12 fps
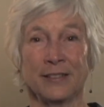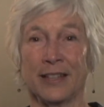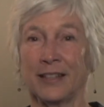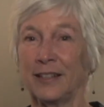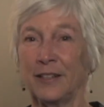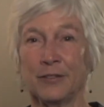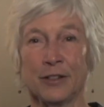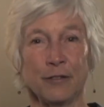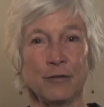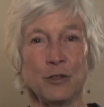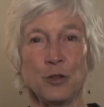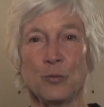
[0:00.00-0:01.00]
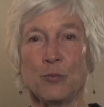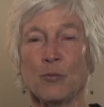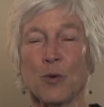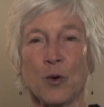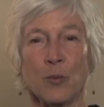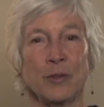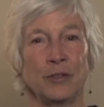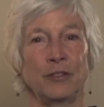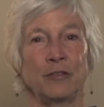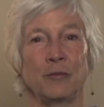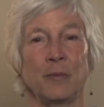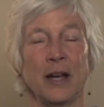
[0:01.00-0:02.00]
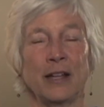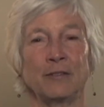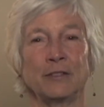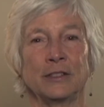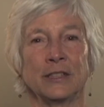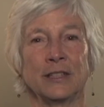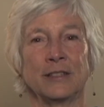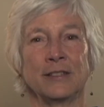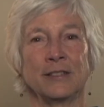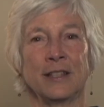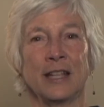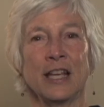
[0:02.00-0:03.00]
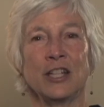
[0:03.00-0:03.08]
and even a few moments of mindfulness,